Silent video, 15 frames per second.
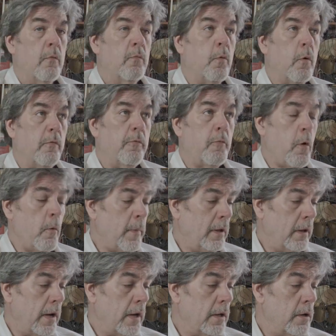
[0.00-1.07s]
For
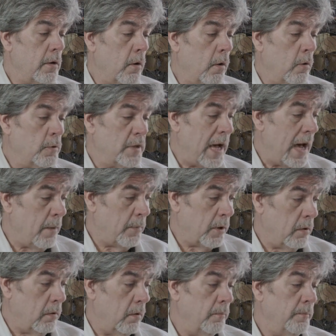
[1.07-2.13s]
formulating your own
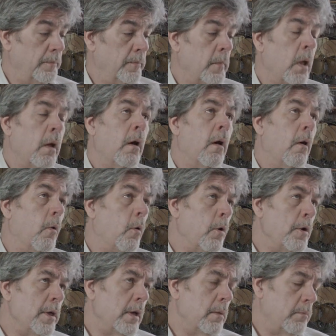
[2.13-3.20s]
topical, or
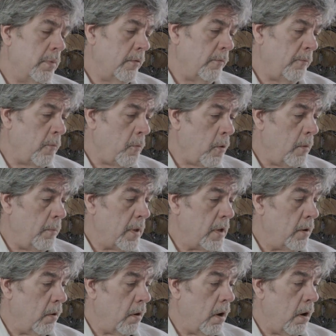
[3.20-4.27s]
you can perform
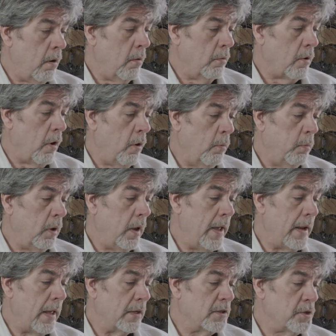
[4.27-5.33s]
your own whole
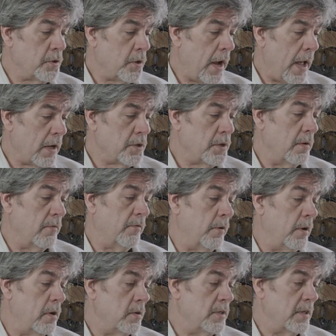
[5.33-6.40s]
plant extraction for
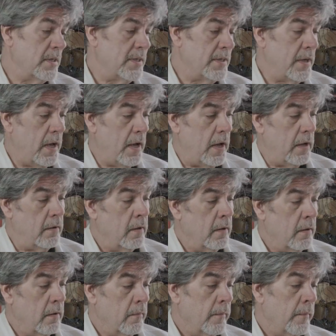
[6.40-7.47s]
use instead.
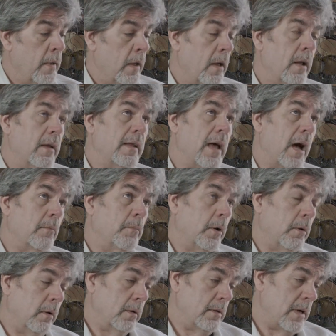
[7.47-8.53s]

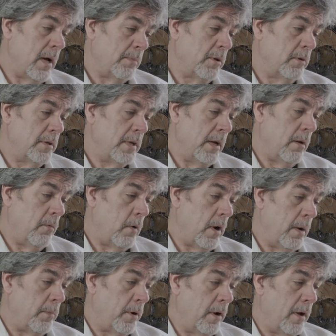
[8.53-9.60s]
Topical
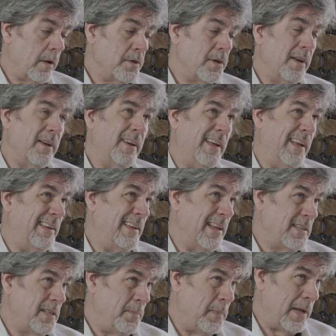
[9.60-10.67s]
DIY production, it
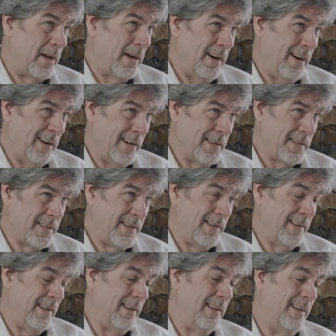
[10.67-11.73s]
tends to be cost
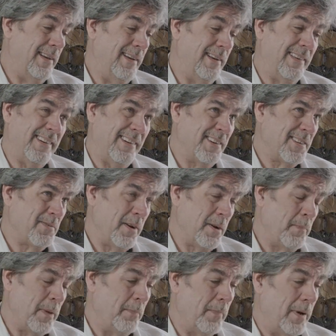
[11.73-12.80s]
quite a
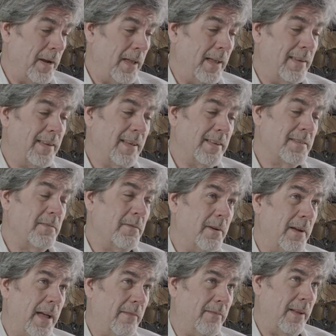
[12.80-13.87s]
bit of money, tends to
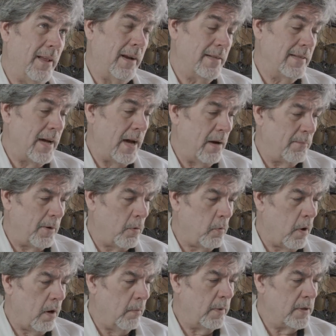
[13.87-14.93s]
have a lot of time
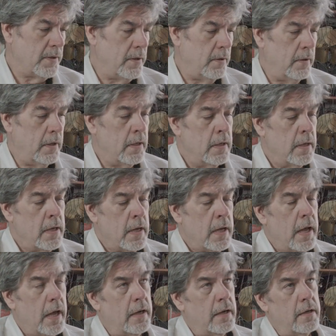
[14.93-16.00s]
requirements to it,
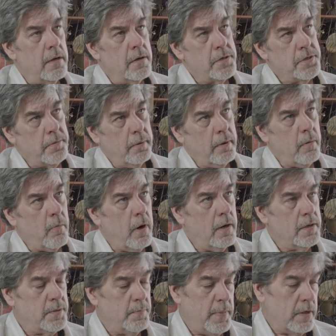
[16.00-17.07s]
and it usually
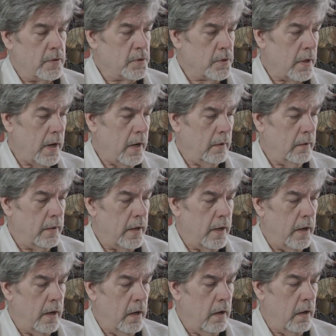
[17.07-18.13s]
requires a bit of trial and
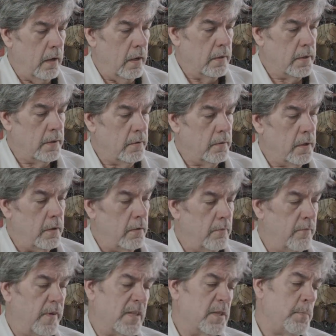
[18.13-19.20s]
error until
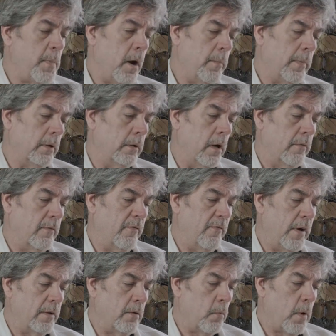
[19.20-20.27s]
you've experimented enough to
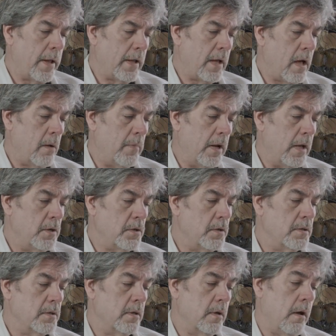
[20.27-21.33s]
find the right
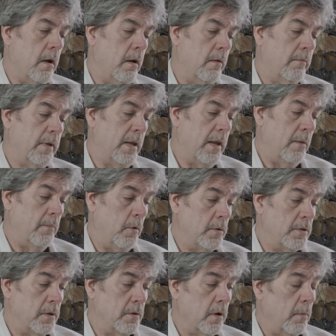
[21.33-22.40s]
combinations of
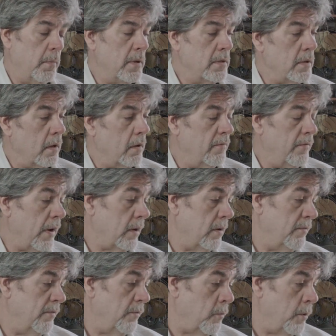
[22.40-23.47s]
cannabinoids and terpenes that are
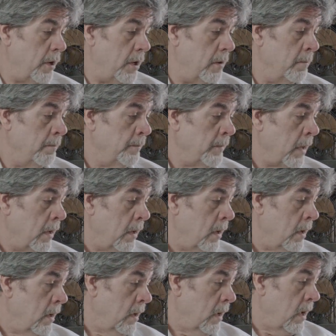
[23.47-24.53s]
effective for you.
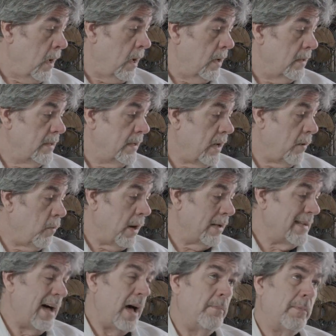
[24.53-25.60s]
DIY
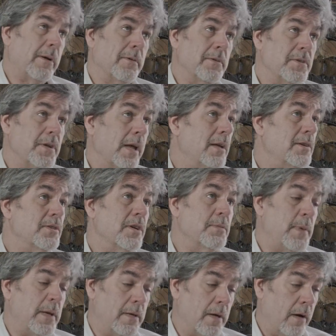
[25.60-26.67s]
topicals, they can just
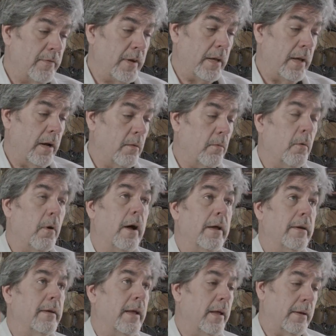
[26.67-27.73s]
be tough to get
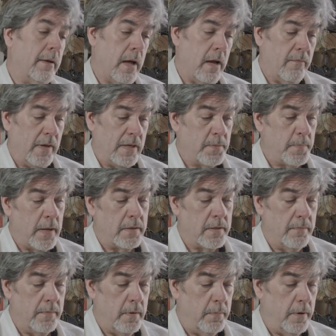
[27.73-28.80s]
right and kind of
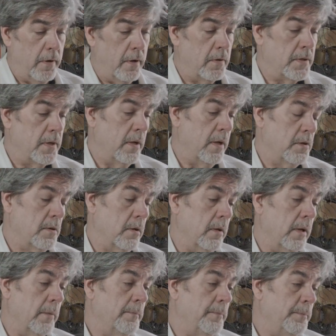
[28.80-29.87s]
expensive to produce initially.